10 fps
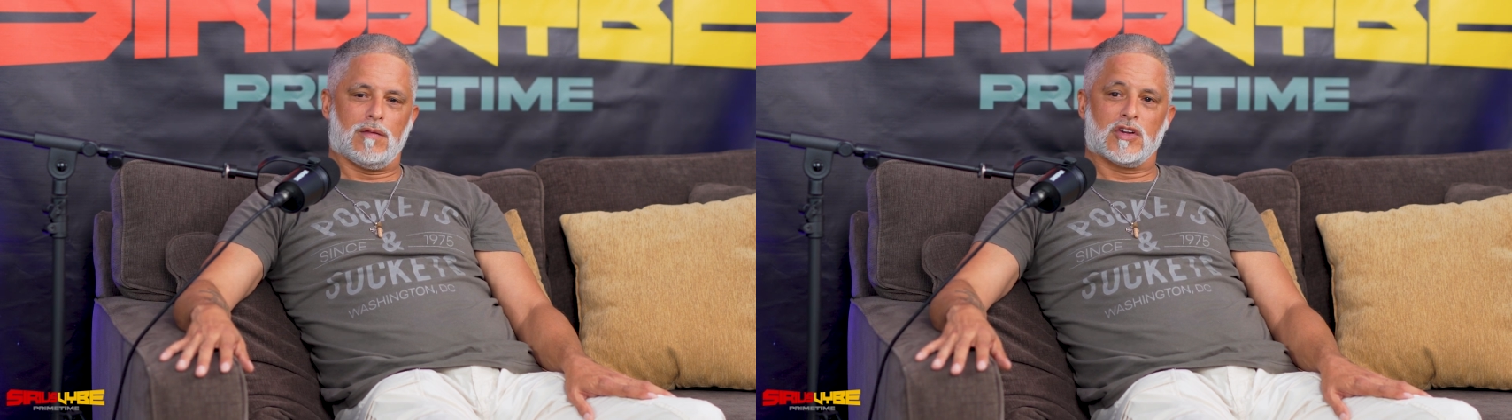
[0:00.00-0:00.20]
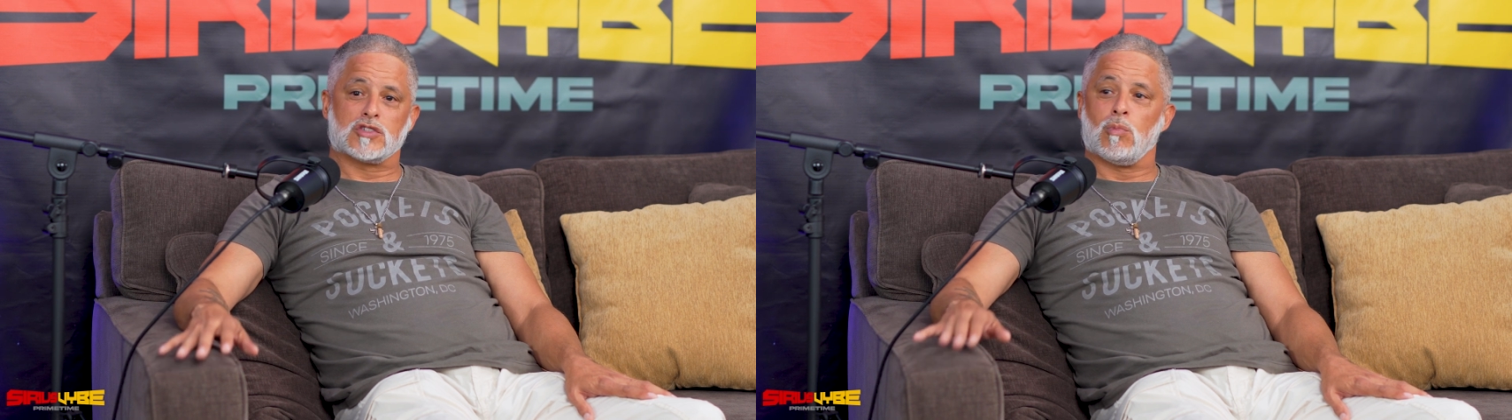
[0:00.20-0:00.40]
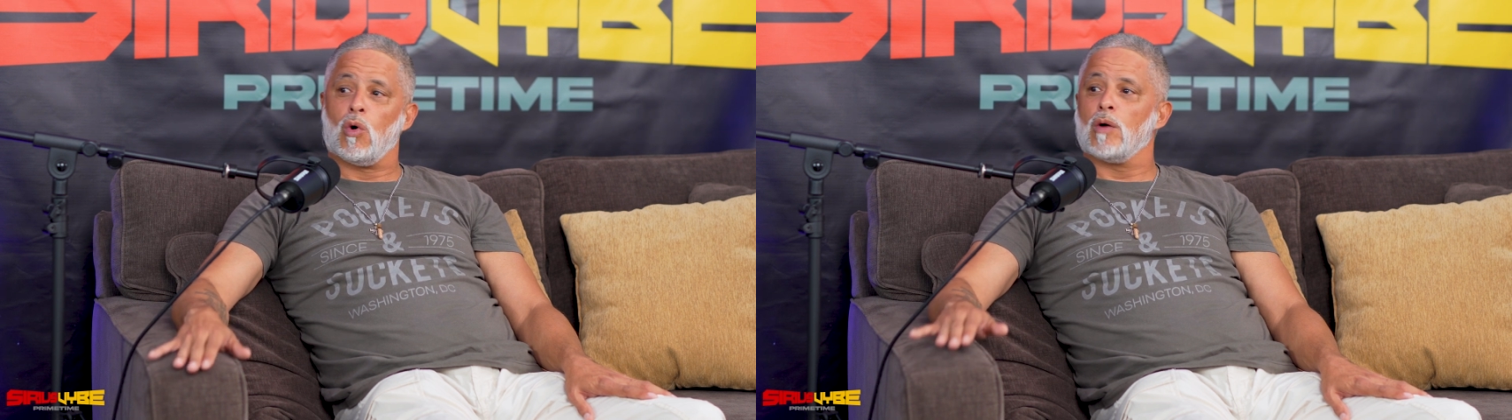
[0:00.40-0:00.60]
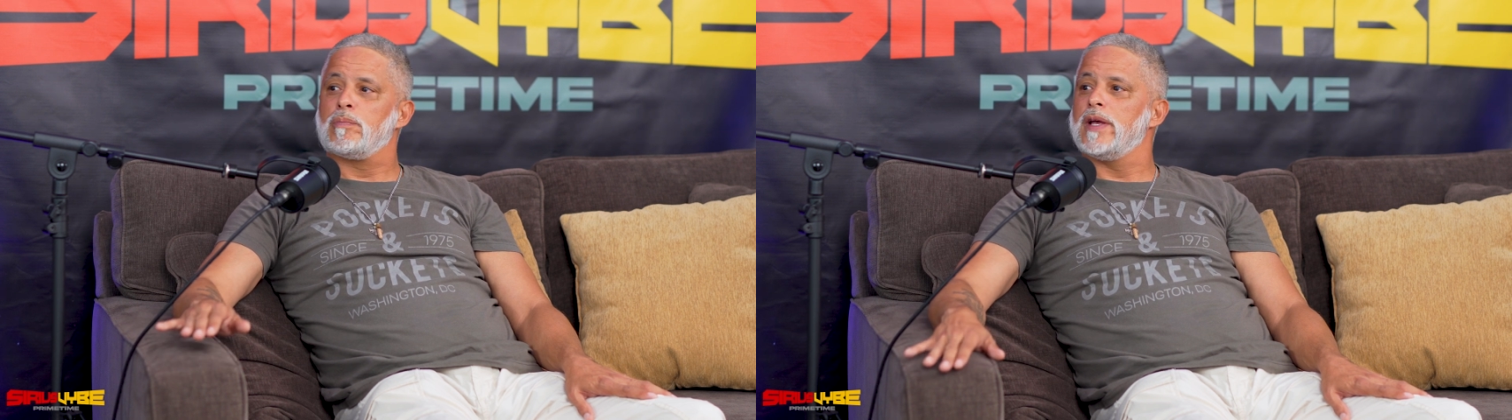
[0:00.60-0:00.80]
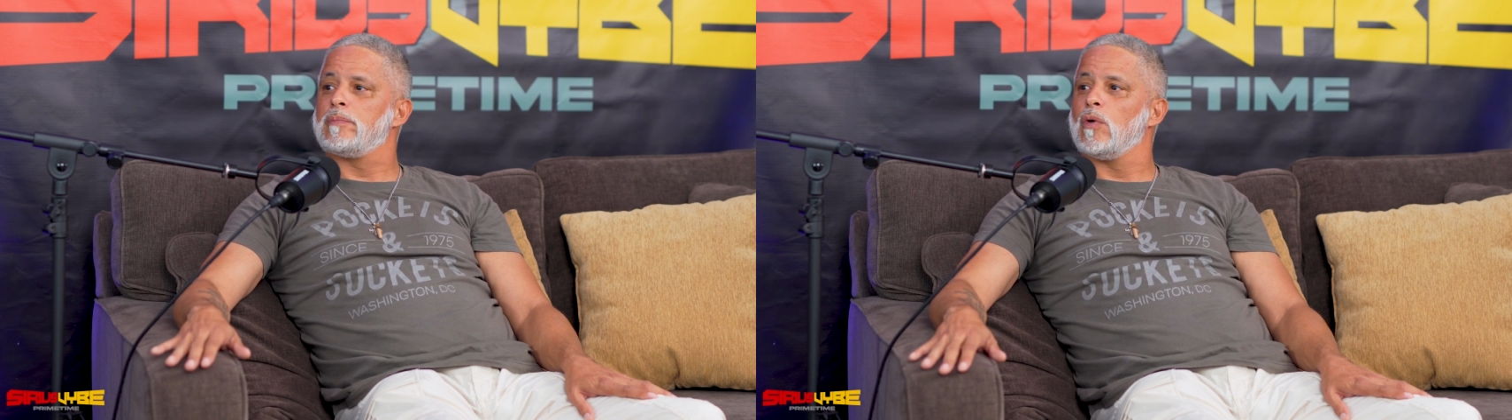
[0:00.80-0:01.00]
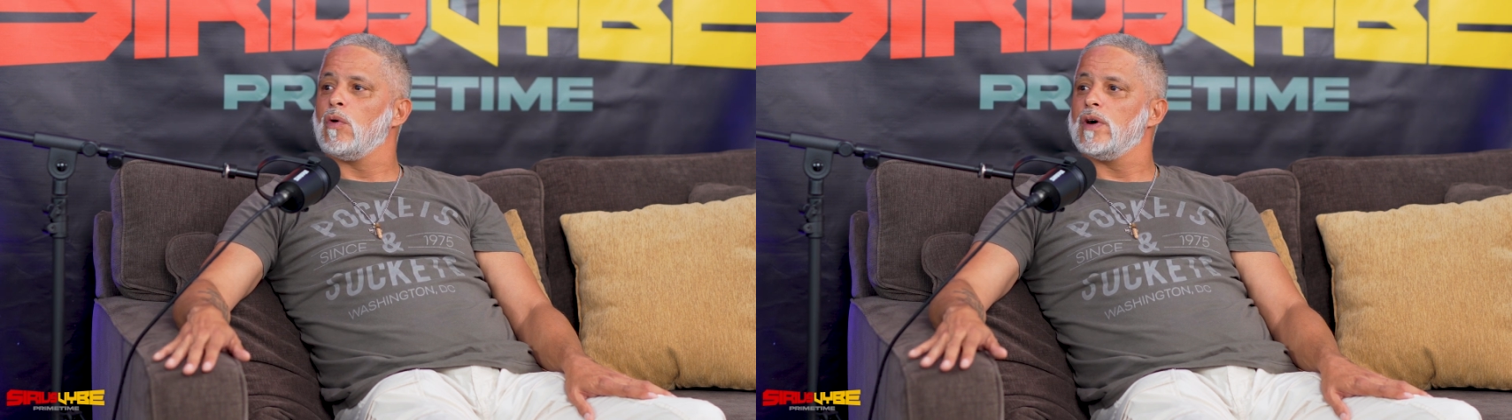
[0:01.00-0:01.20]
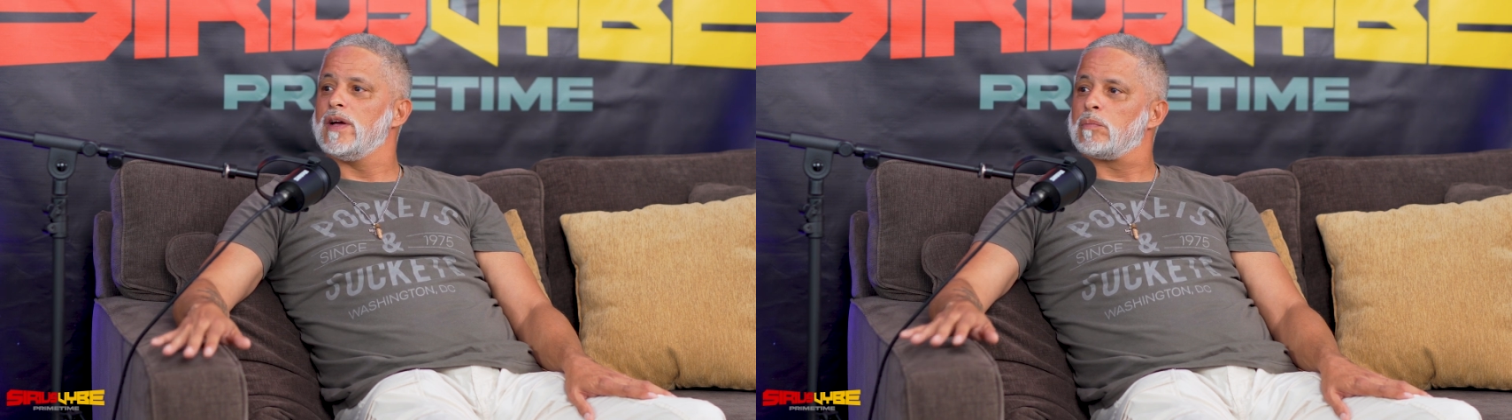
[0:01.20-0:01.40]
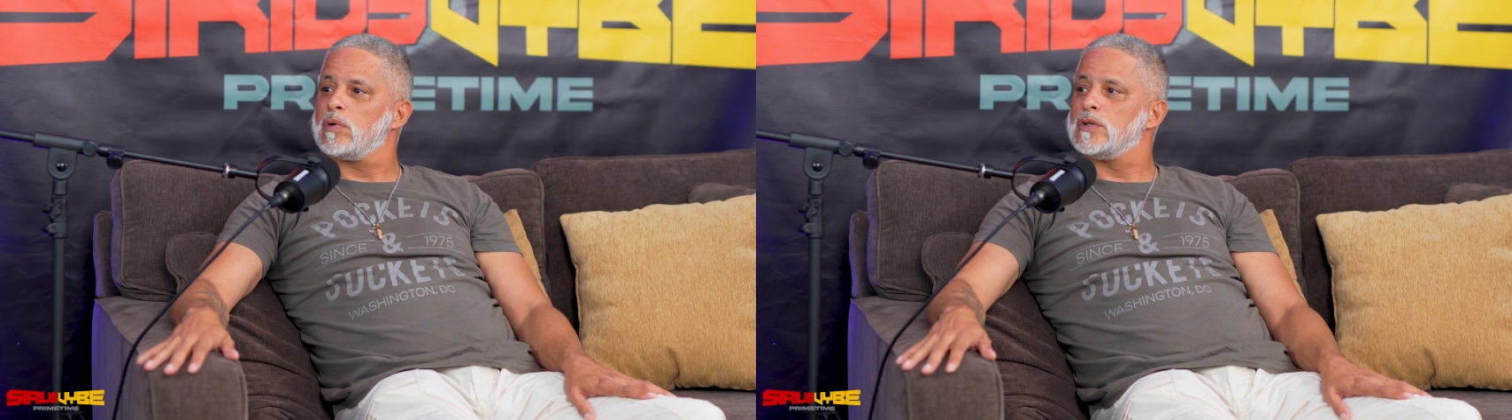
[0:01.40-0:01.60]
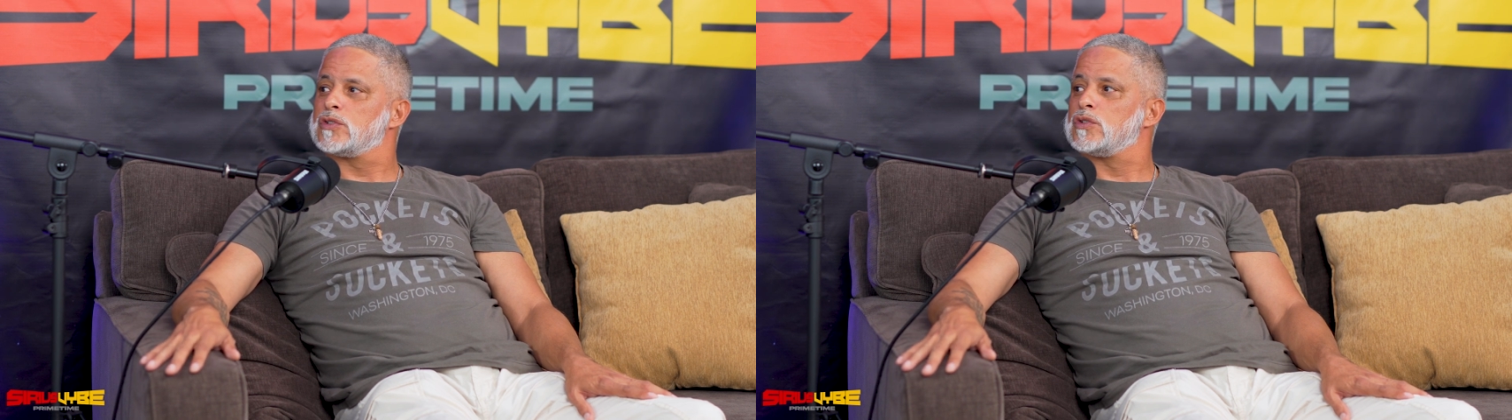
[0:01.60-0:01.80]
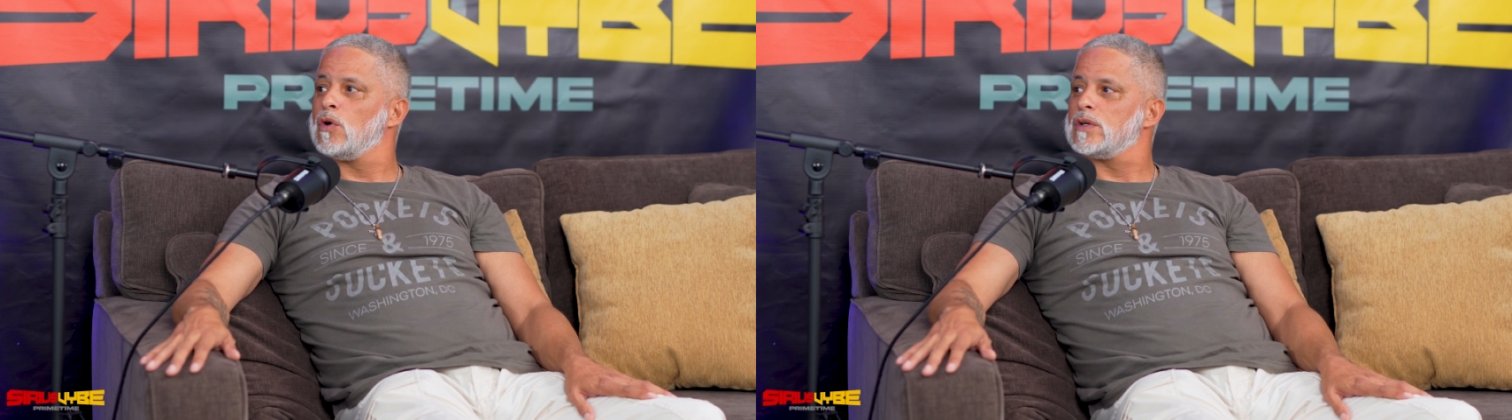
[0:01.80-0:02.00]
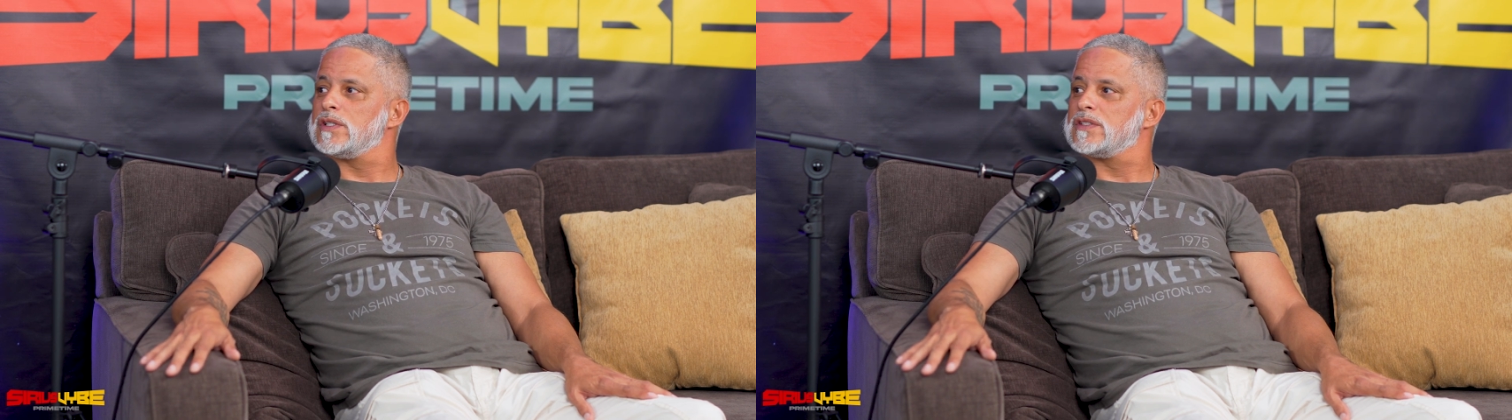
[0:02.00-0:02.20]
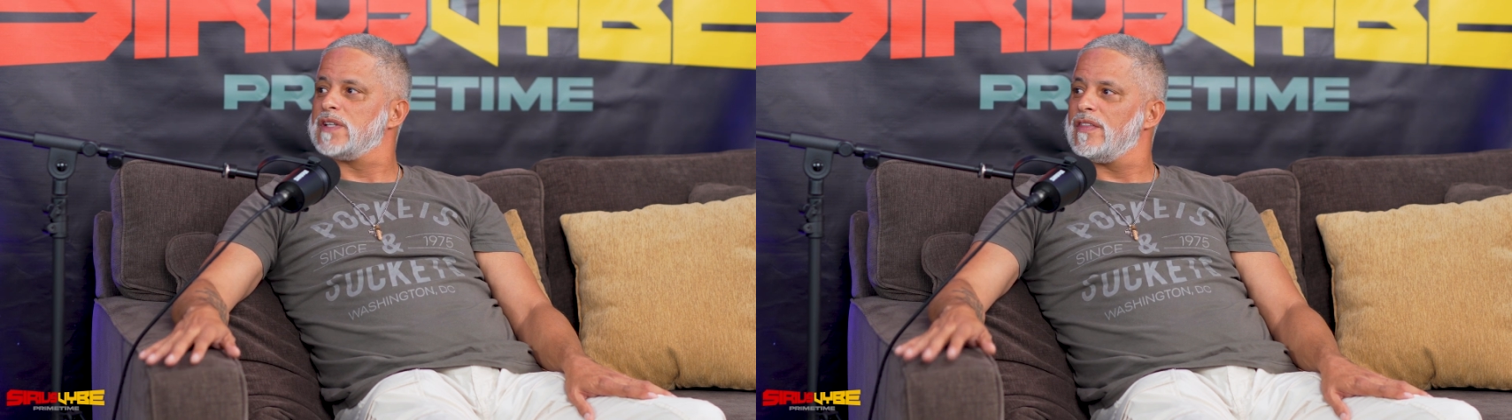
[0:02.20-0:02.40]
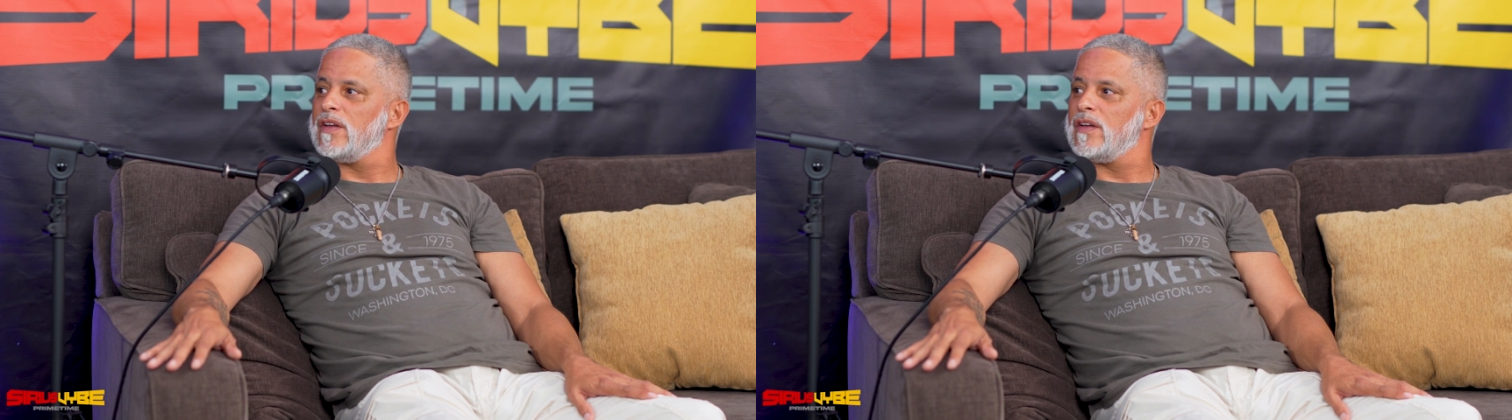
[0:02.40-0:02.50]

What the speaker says: There's more people in Prince George's than